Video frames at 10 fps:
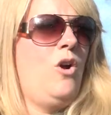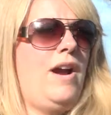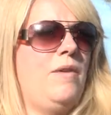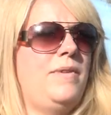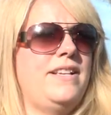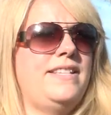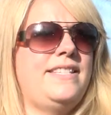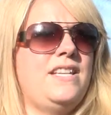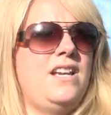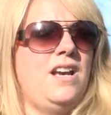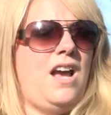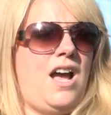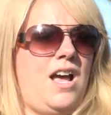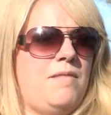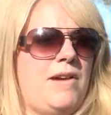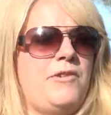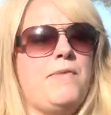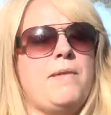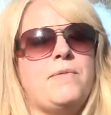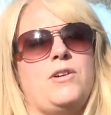or I
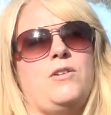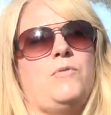remember